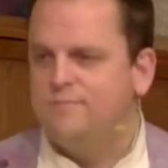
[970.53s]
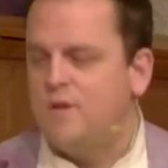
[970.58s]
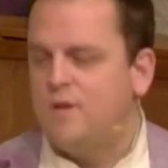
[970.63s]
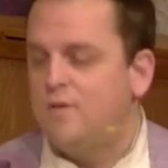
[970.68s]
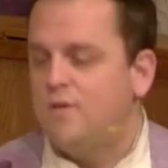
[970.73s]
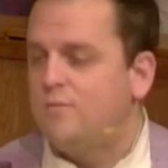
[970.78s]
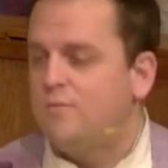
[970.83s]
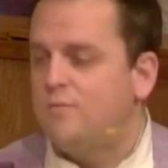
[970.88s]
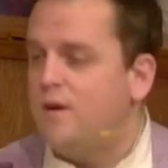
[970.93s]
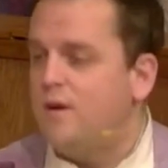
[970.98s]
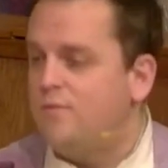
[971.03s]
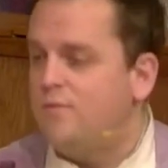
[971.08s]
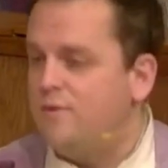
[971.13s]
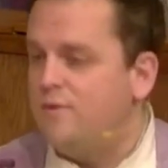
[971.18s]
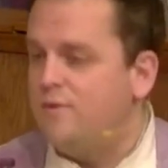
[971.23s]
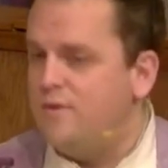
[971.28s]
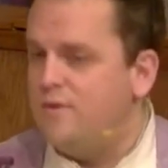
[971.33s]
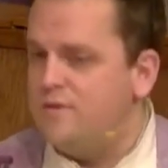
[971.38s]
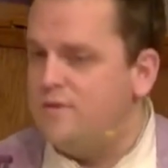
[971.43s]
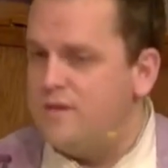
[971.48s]
When will
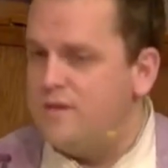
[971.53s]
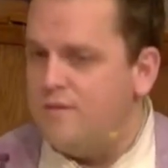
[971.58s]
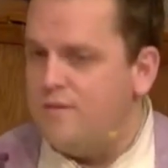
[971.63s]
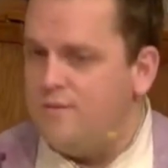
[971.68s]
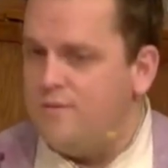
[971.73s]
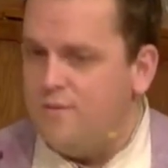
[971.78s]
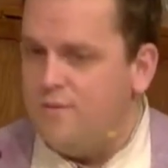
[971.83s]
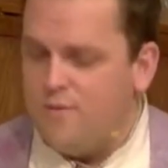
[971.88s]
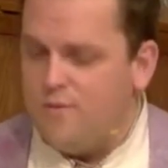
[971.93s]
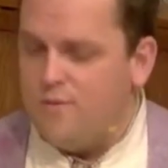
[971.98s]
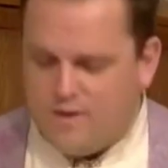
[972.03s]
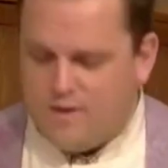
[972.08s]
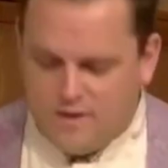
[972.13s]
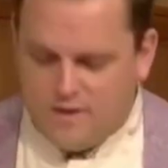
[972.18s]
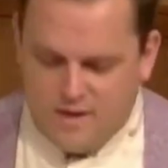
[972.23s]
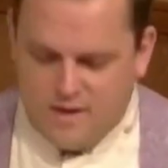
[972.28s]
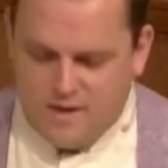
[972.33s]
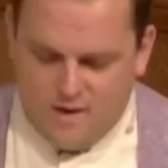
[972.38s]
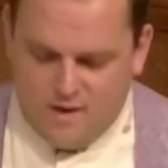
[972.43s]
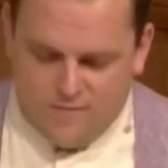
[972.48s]
you step forward and
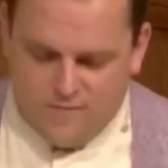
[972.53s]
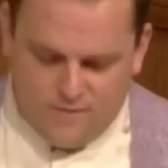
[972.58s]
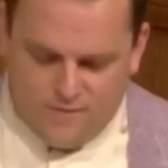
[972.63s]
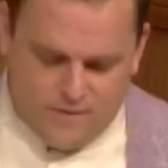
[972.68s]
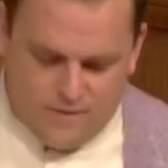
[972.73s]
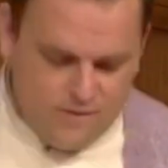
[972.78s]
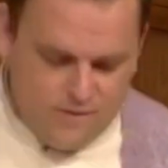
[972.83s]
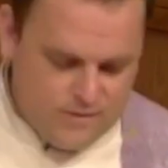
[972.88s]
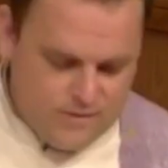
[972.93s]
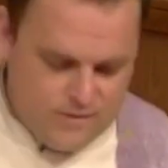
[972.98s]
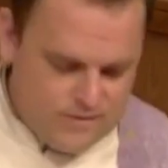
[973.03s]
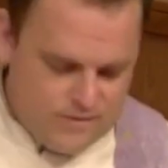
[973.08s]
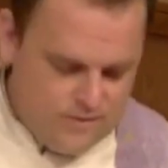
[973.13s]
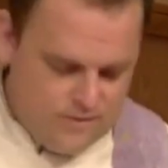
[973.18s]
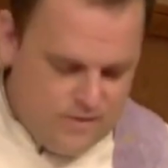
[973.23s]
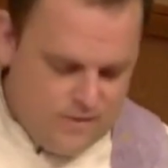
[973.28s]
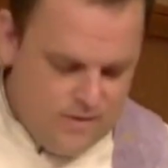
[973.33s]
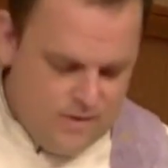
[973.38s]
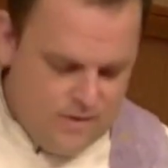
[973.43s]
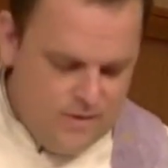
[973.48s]
care for those
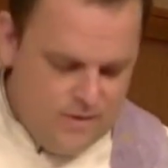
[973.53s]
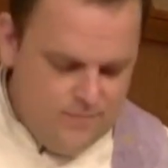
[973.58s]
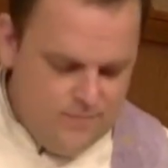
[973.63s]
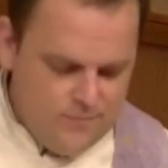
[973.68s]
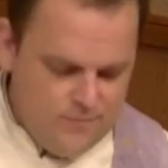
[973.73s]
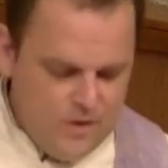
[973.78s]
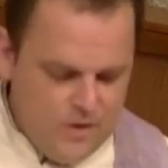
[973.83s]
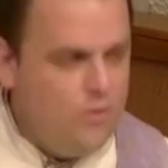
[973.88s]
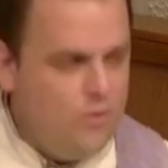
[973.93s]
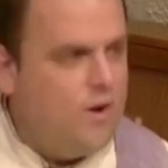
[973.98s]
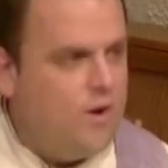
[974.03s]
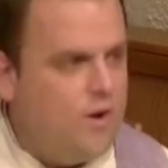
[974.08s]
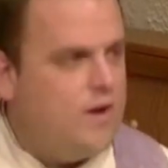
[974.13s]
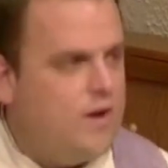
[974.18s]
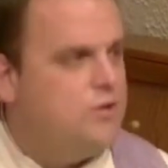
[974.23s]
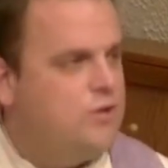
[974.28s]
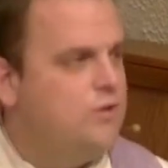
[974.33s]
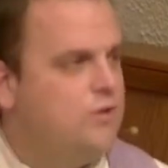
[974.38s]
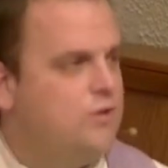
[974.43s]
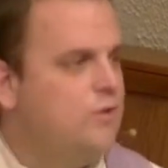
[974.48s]
who are
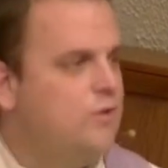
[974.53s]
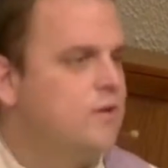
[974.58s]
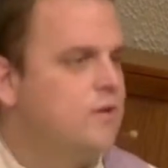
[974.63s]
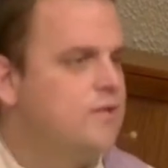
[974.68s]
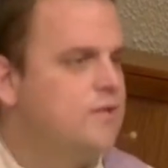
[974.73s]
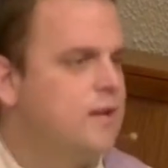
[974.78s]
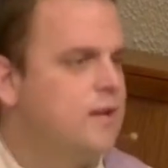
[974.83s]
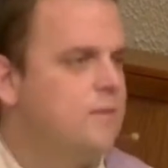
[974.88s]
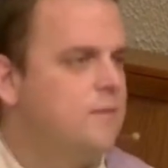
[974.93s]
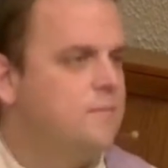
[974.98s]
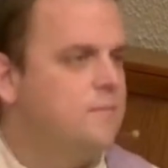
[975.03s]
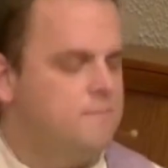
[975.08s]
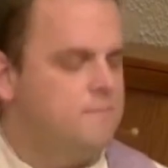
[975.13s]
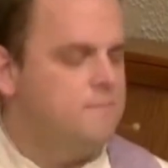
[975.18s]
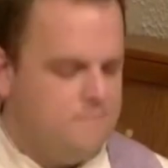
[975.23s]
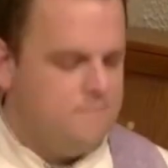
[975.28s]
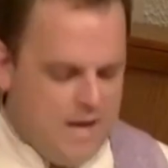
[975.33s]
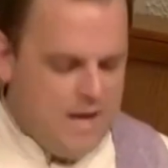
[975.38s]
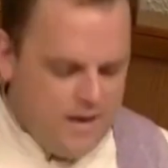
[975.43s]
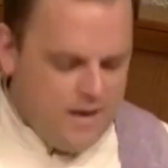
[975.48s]
at your doorstep?
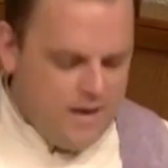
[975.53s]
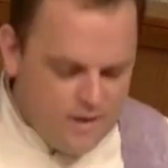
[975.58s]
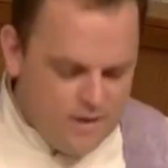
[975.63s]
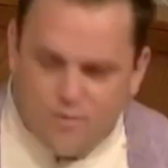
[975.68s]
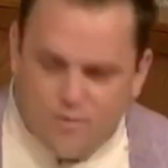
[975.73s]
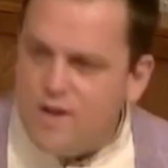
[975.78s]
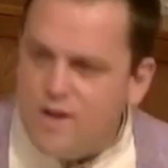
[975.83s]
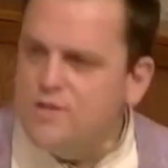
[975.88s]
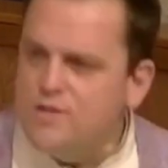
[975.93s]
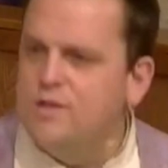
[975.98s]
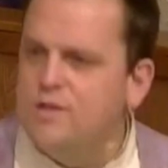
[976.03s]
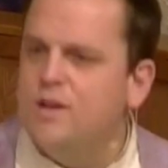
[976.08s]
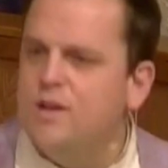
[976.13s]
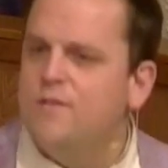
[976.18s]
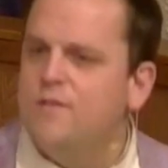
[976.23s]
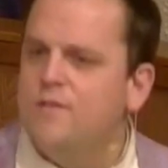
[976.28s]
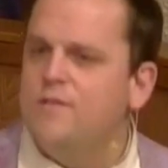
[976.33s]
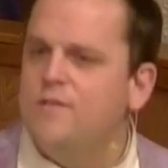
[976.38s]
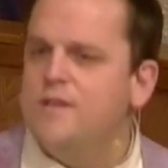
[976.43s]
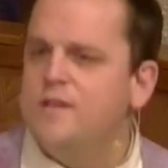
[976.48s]
The question
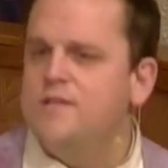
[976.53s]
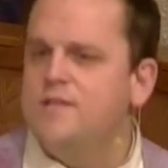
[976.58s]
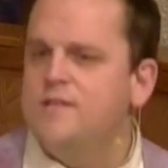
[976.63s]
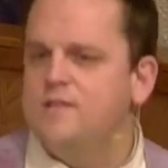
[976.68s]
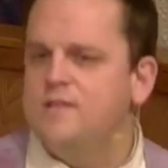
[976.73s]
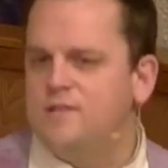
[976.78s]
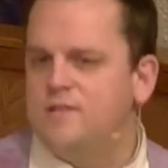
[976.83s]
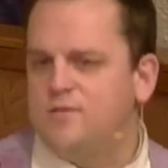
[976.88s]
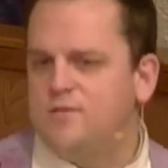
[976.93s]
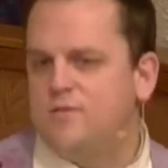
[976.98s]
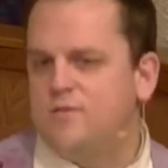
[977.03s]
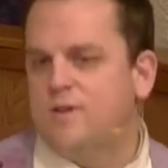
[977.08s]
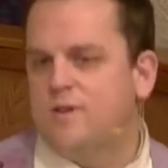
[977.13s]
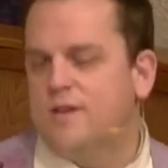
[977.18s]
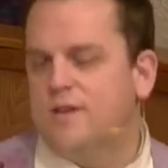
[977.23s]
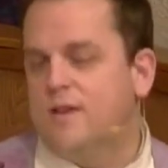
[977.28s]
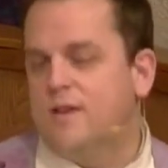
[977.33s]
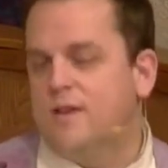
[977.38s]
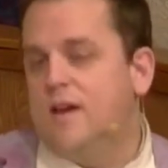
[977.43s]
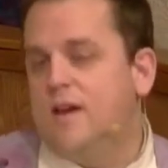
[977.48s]
of this
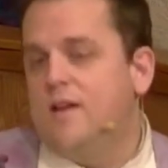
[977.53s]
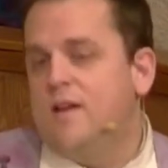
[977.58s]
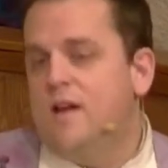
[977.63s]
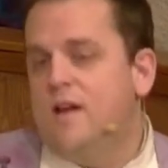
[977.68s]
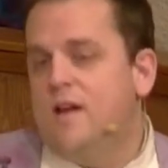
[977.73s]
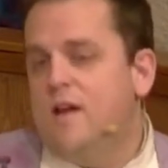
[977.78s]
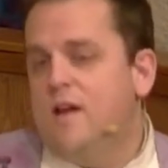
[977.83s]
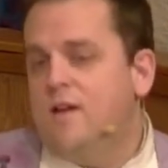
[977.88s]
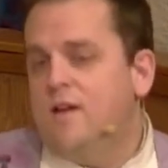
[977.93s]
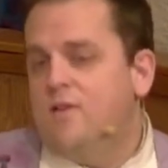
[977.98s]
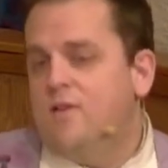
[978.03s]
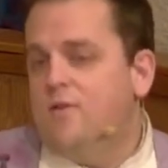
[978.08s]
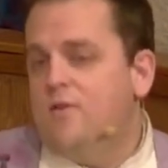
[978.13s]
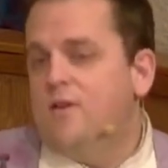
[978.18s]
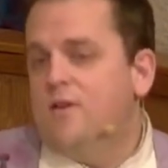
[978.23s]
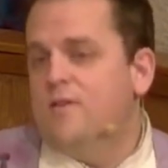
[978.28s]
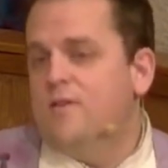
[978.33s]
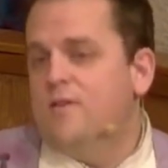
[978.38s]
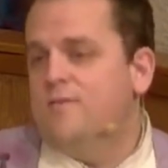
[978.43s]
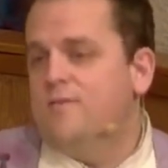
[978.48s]
story that you
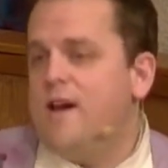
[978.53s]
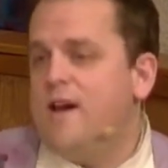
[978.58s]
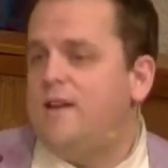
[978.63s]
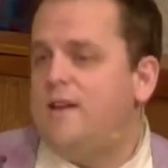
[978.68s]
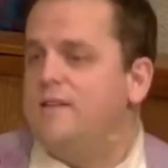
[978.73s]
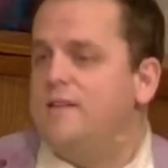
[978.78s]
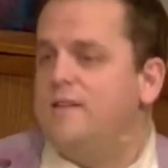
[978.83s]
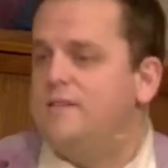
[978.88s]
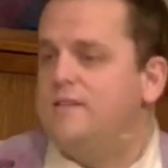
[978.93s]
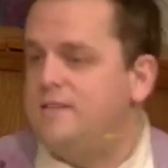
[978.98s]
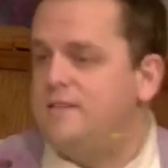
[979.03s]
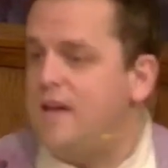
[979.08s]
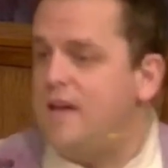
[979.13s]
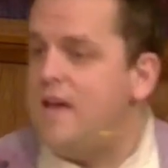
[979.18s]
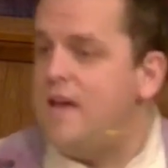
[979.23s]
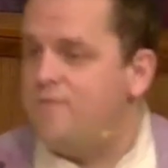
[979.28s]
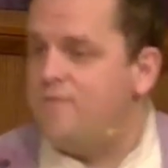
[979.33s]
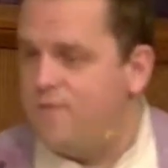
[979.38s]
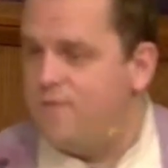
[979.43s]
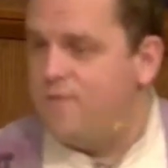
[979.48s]
are invited to
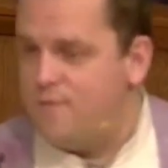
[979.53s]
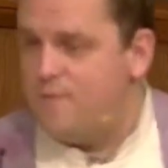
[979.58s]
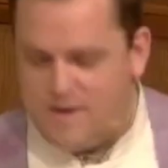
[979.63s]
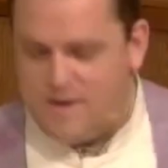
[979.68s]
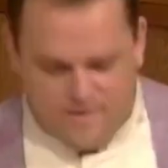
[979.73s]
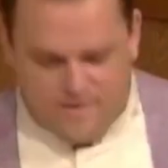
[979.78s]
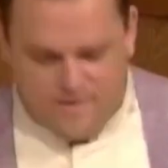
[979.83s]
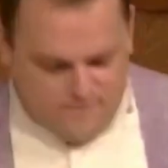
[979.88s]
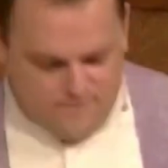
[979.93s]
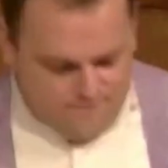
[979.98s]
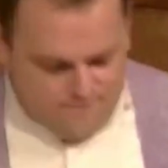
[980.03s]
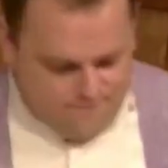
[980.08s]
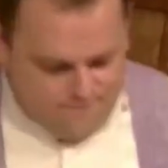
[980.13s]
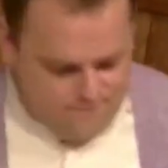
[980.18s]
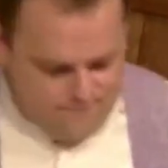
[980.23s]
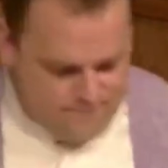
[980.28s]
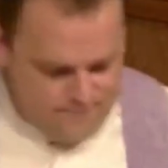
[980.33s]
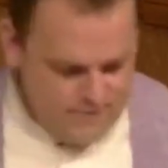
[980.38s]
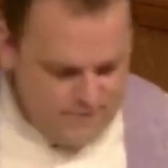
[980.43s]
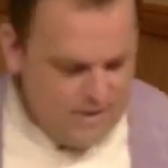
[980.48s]
take from it
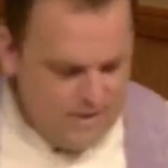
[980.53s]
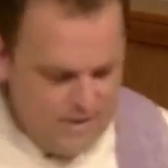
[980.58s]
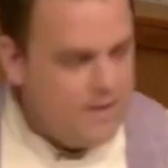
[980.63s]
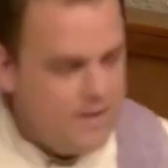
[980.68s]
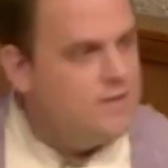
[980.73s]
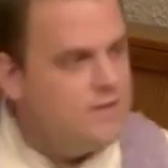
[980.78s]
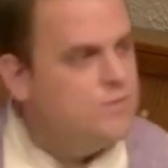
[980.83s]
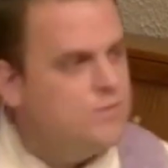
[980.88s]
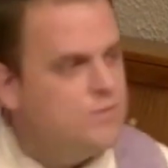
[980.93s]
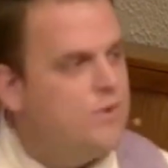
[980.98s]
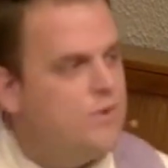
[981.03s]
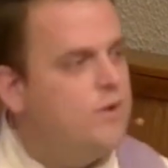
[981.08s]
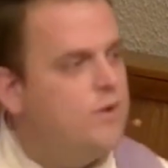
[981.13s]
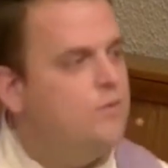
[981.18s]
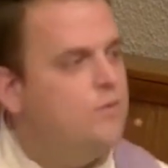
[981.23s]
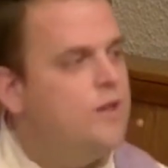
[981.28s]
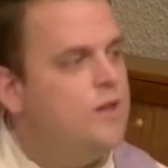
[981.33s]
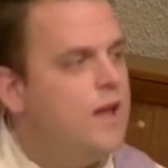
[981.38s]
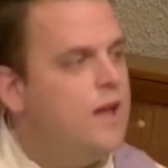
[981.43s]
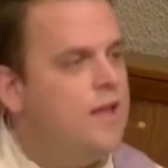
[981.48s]
is, when
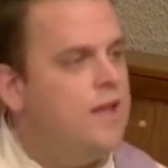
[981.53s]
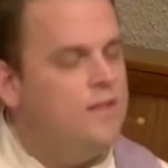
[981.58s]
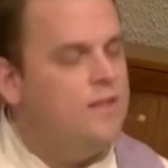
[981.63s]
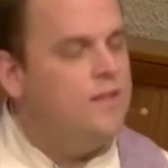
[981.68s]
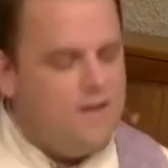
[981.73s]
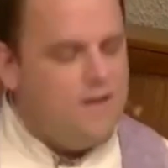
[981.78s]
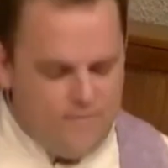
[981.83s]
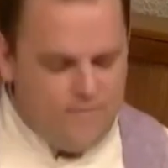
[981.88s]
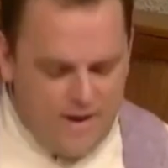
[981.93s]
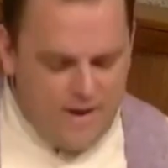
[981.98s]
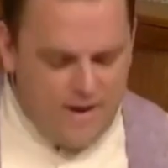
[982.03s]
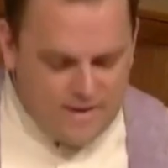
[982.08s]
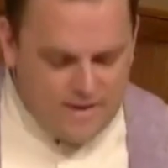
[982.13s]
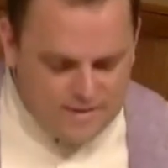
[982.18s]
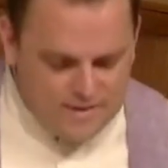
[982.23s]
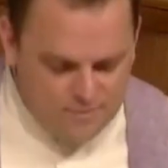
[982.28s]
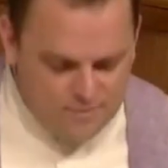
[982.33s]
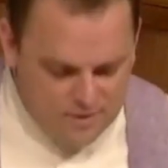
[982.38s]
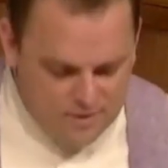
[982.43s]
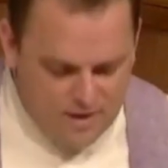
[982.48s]
will I live as
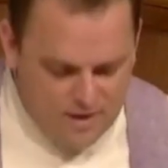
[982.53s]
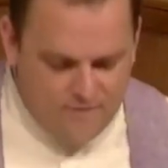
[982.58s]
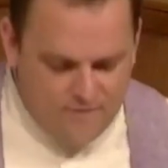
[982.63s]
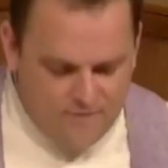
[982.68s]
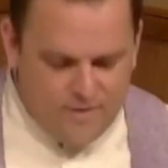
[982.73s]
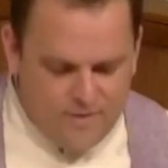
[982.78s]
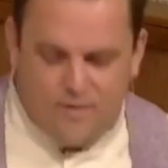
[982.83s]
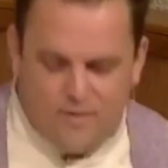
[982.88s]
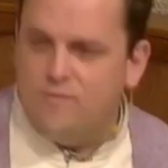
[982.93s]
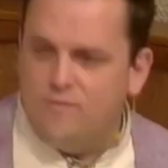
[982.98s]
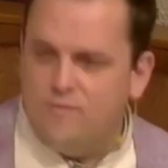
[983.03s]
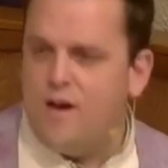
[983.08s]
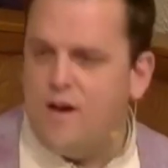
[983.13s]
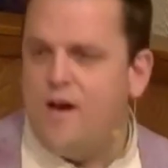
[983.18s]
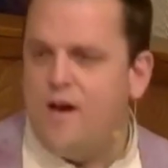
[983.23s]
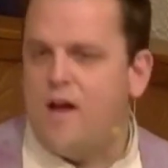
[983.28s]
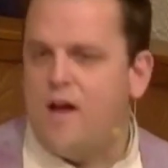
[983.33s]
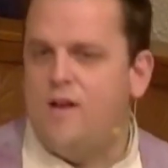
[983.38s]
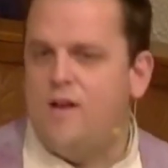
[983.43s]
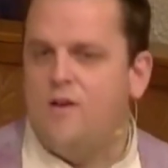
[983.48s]
the beloved of
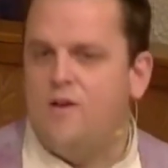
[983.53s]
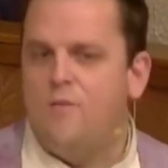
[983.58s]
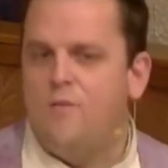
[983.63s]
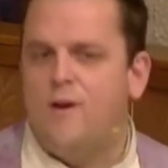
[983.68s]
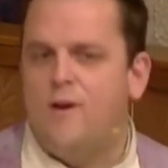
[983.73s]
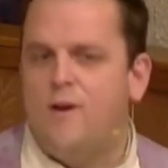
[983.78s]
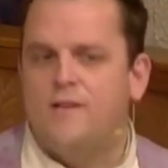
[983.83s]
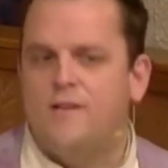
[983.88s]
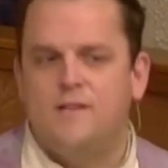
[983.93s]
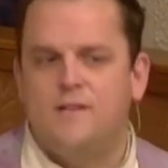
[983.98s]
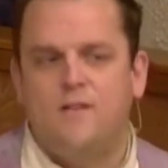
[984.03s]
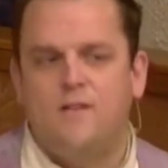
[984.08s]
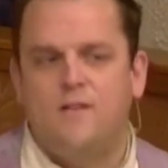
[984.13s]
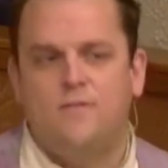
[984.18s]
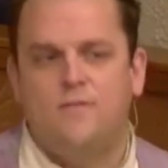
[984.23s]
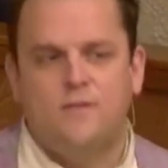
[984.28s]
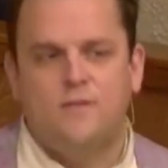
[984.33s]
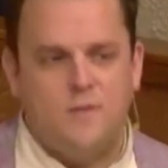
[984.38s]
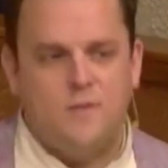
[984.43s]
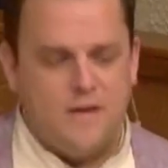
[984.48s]
God I know
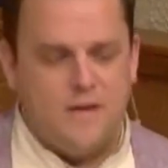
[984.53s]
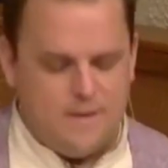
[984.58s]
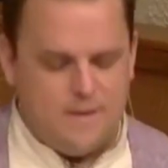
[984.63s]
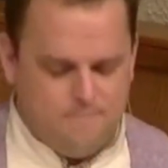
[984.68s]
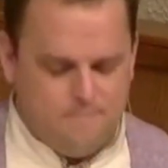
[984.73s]
myself to be?